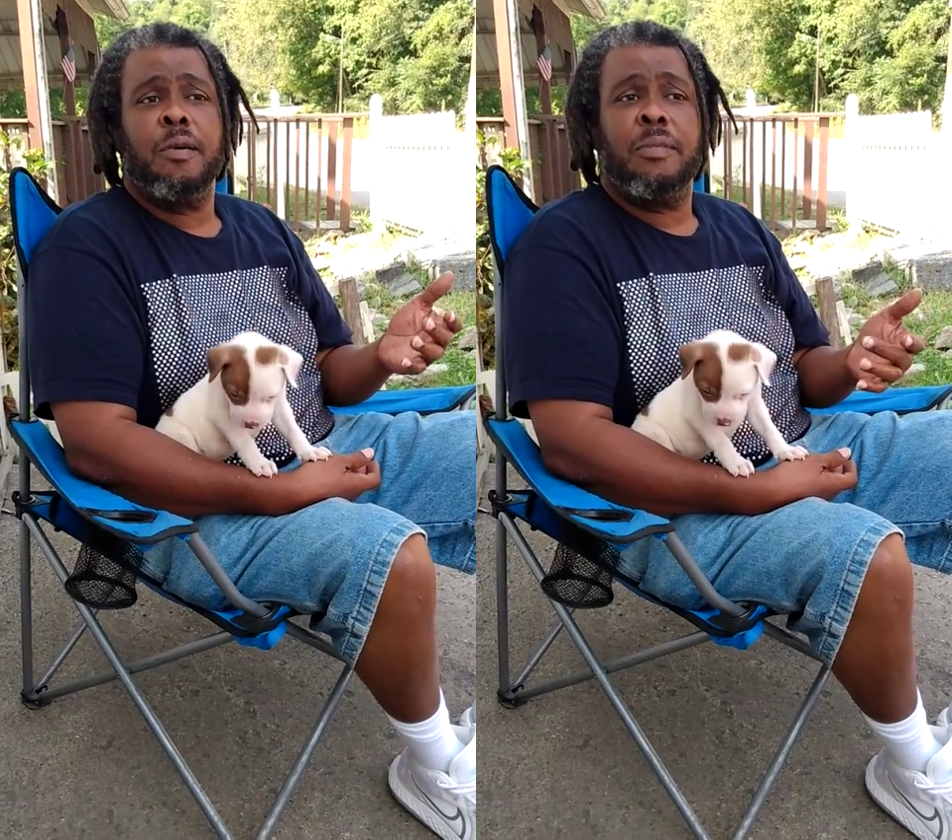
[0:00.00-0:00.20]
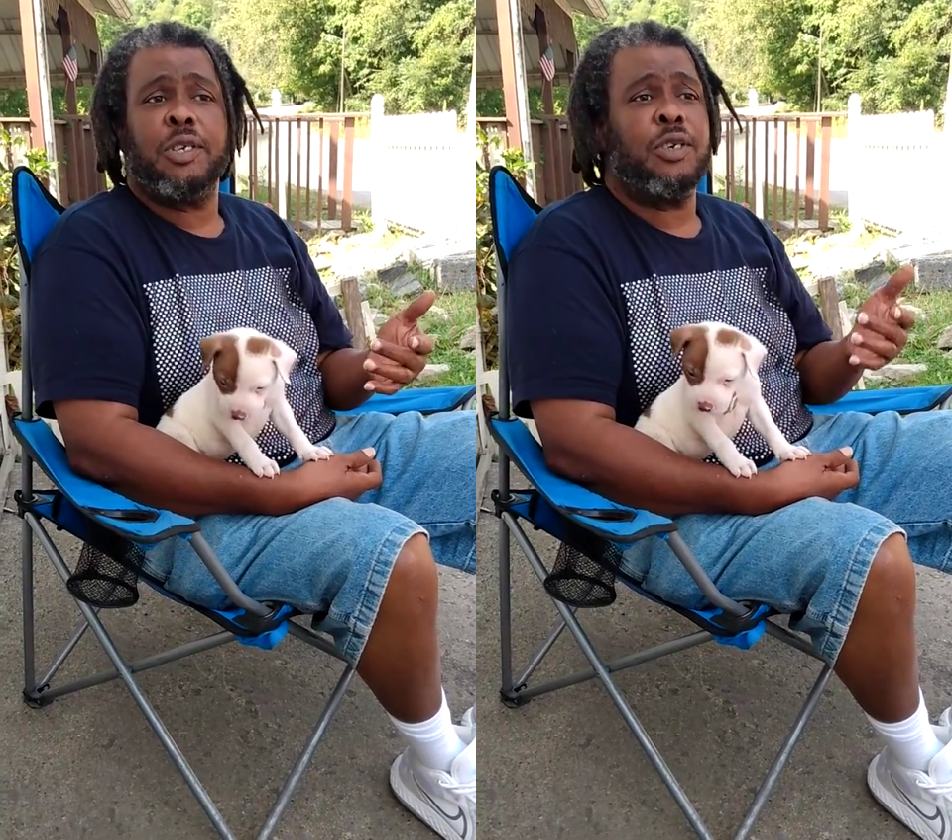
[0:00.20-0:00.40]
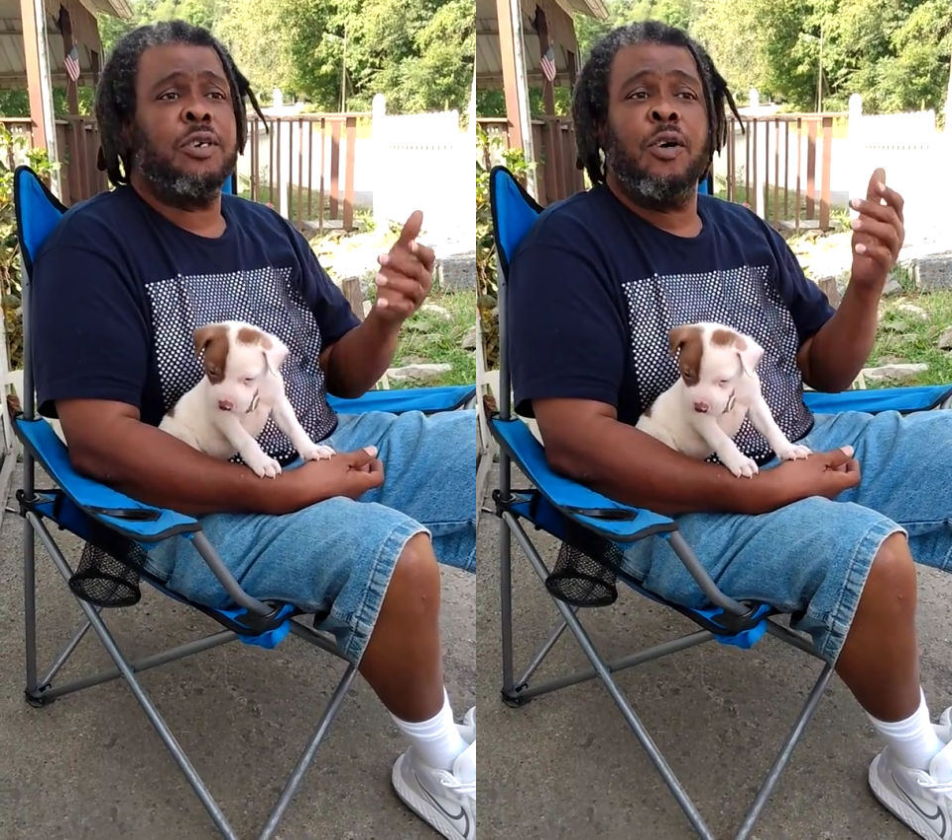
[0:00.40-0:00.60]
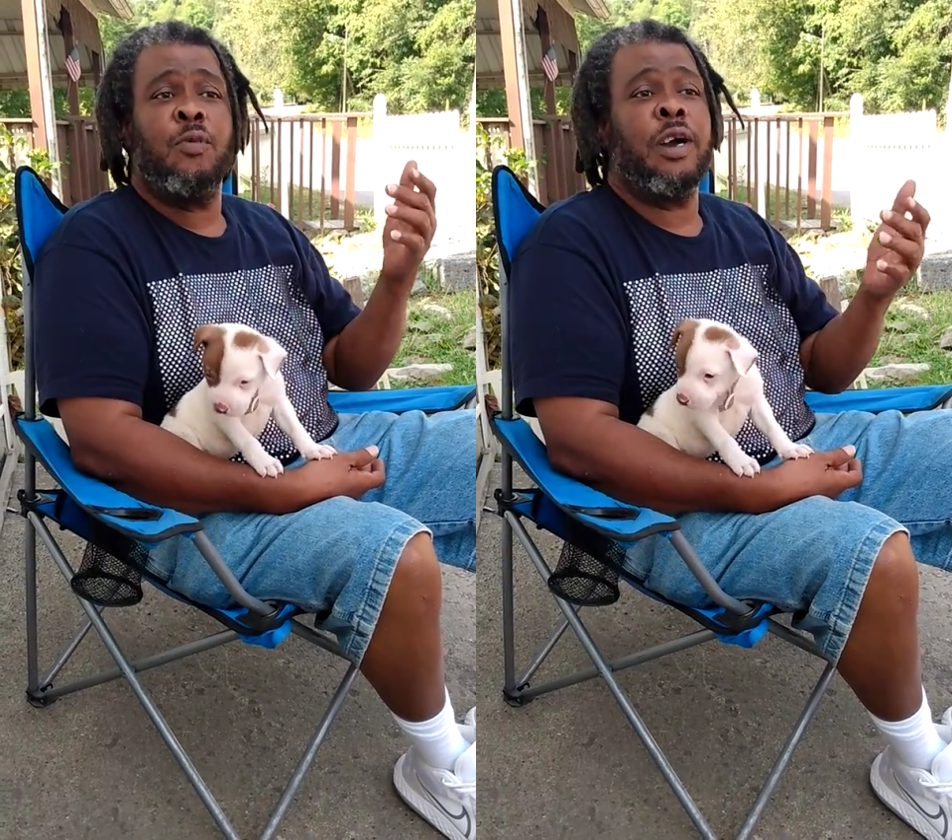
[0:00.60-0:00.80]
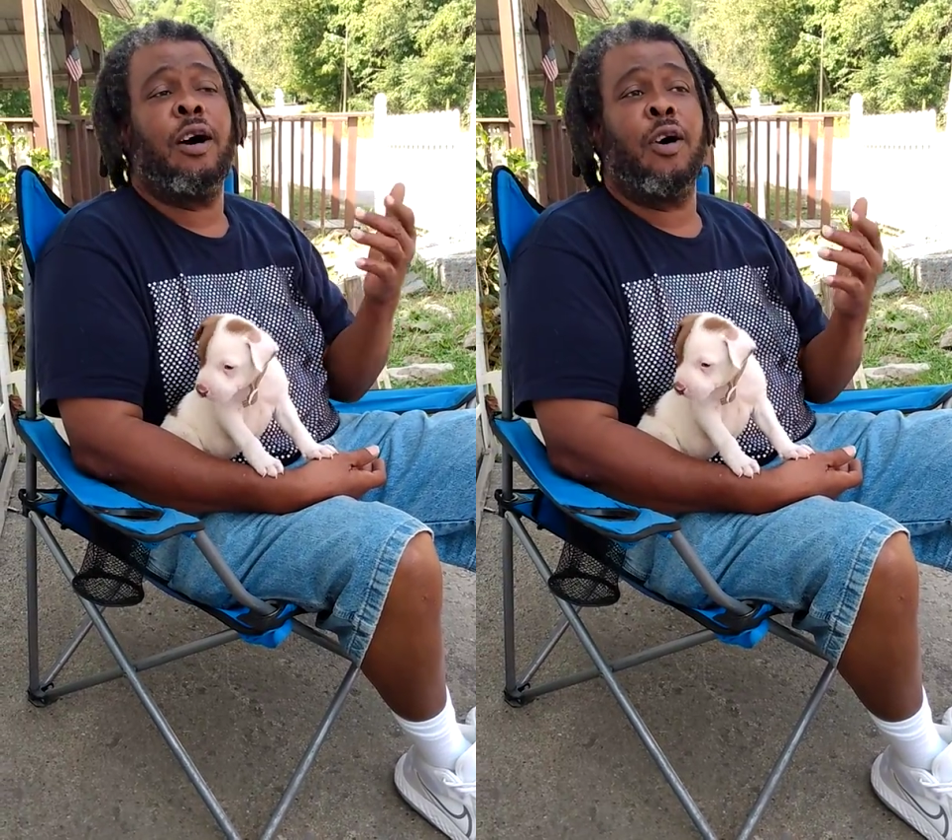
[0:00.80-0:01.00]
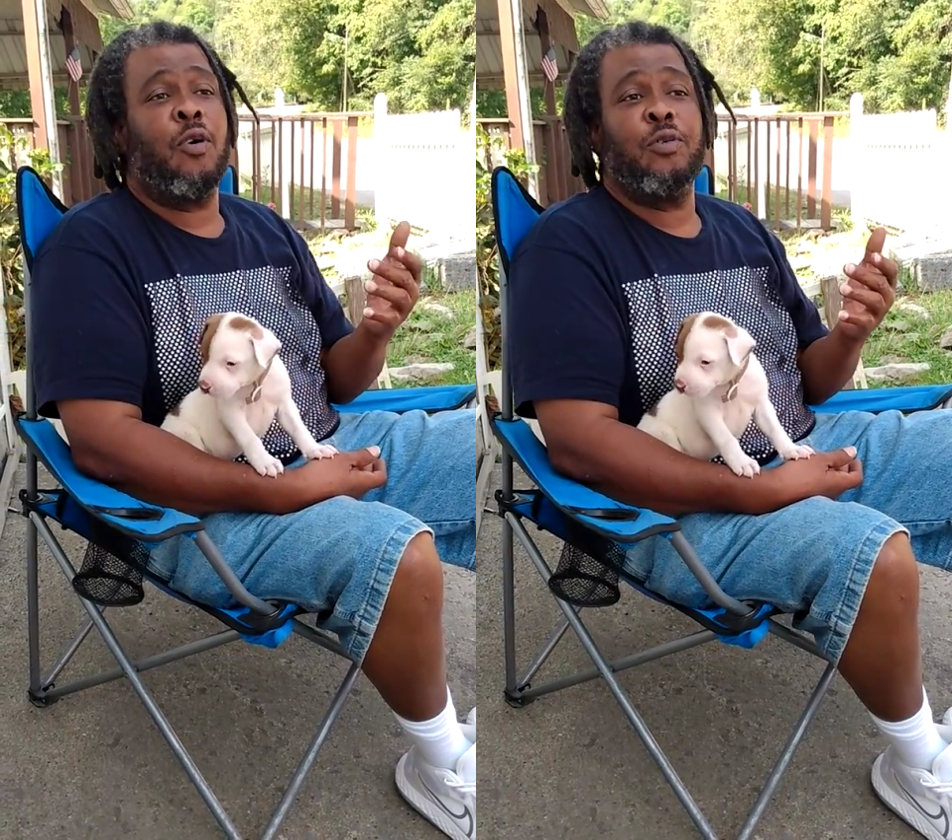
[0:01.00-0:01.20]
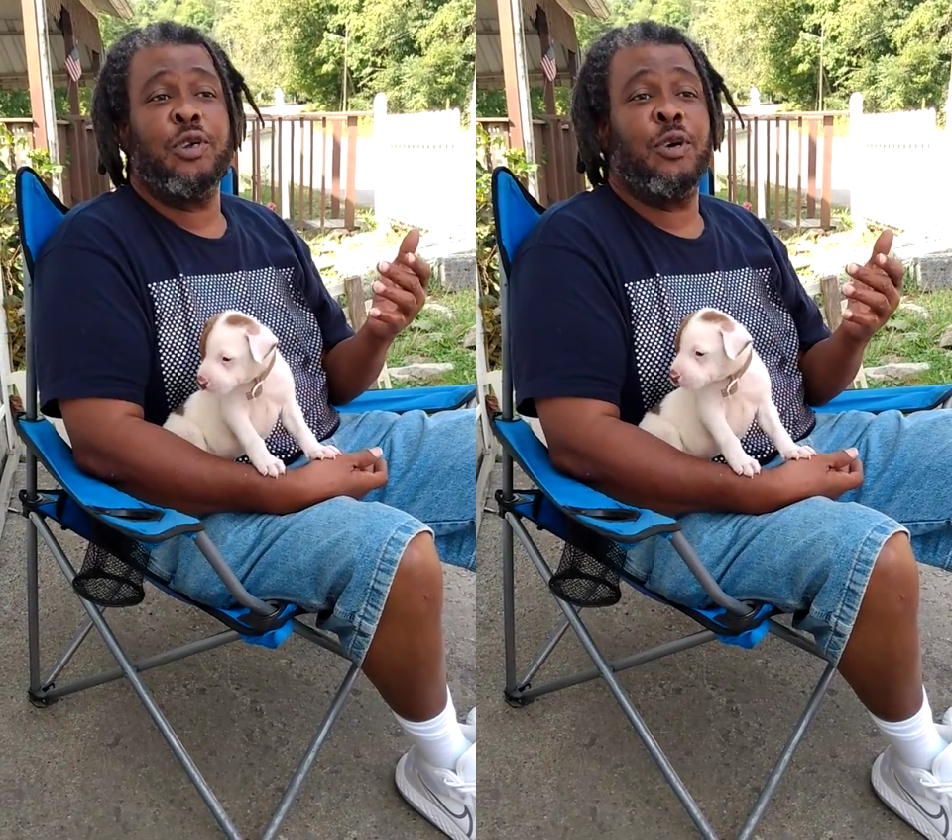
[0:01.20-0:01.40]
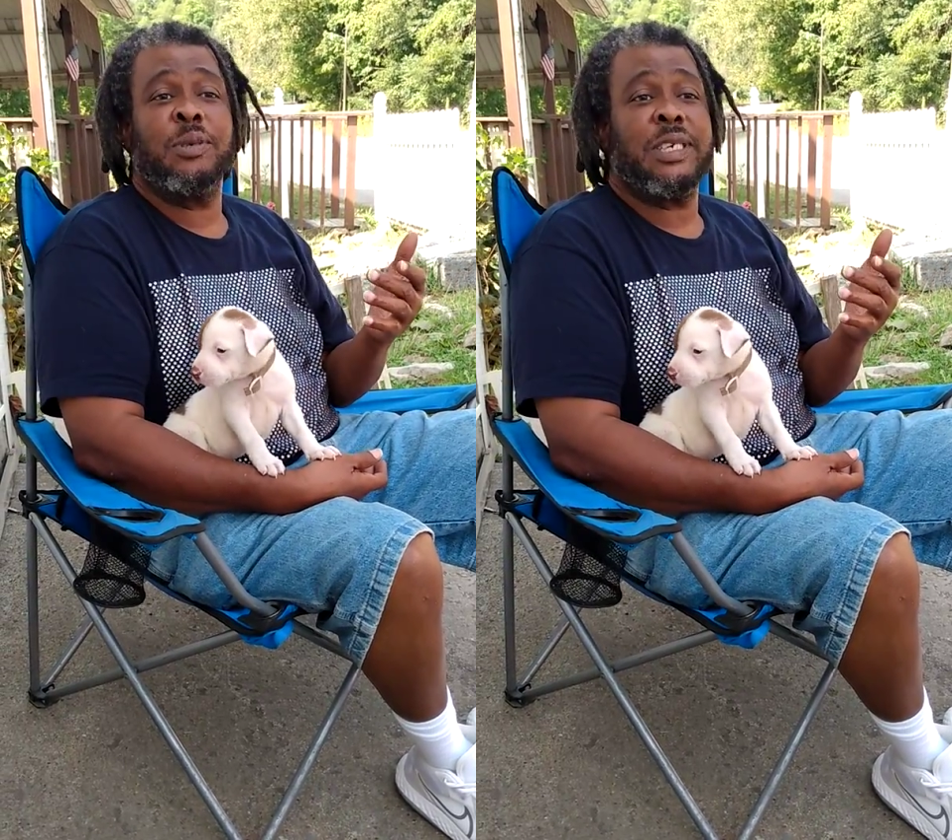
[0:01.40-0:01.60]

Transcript: But, we all, know